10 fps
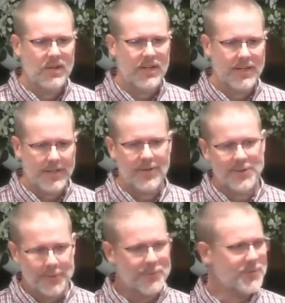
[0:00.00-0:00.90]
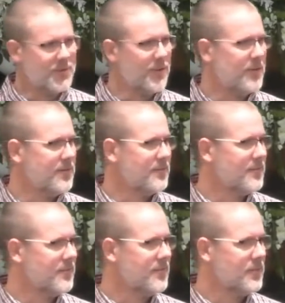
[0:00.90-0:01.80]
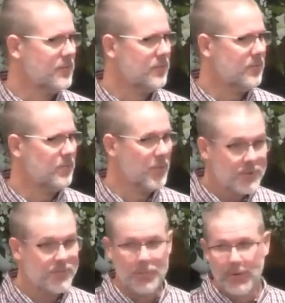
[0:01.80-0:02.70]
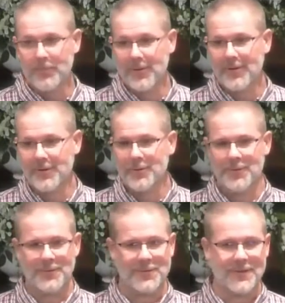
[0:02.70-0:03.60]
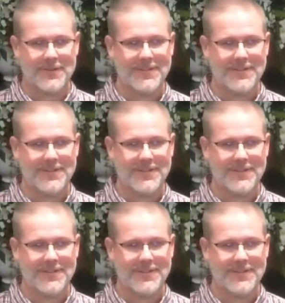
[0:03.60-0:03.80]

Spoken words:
And he already knew the song. Most of you probably already do know the song.